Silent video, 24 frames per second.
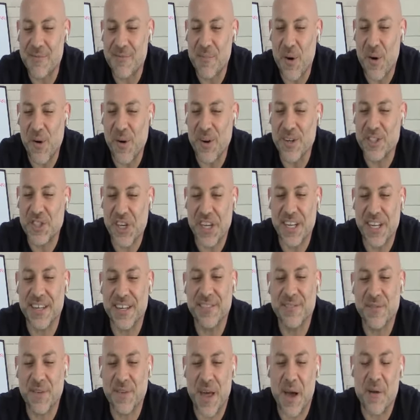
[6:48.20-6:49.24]
or gin
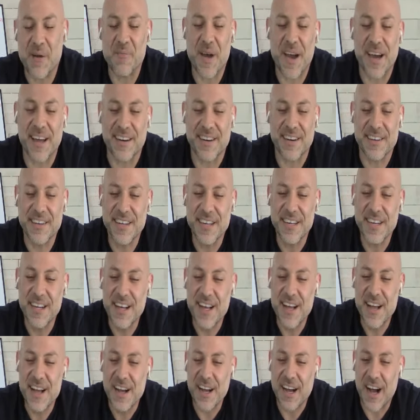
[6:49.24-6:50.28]
for that
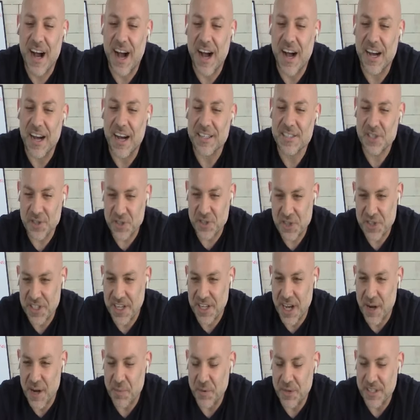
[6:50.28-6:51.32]
matter. So just a
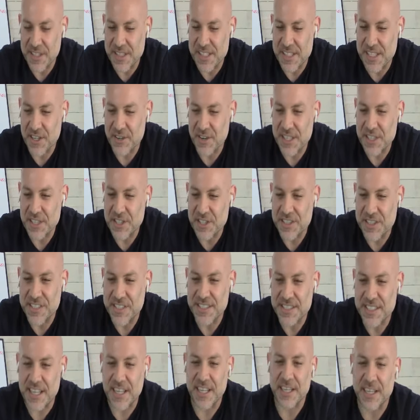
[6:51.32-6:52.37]
couple of considerations to
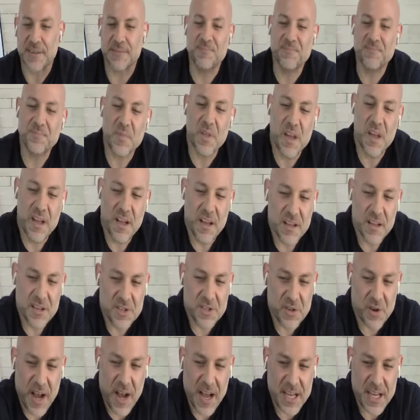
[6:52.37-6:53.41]
take.
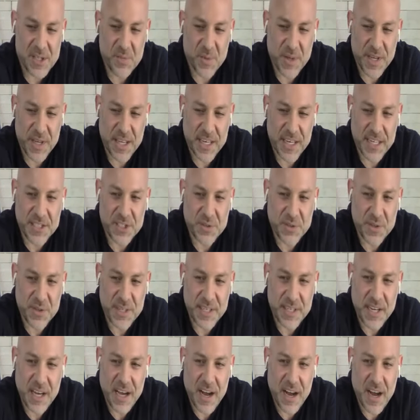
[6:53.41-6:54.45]
So as we get into it,
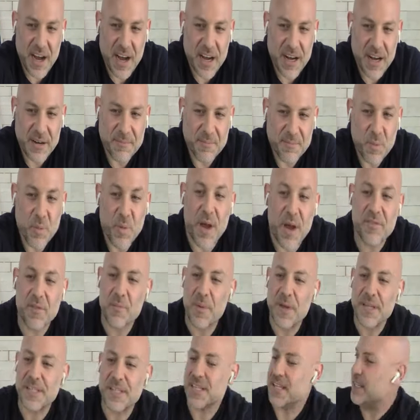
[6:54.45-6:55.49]
we have the
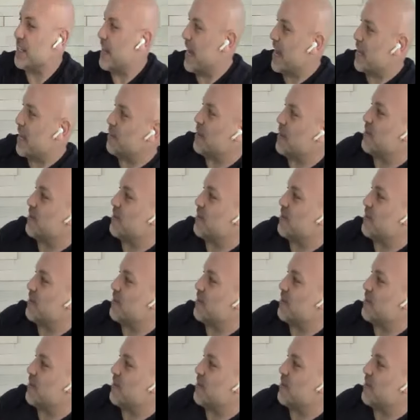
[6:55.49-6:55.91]
basic anatomy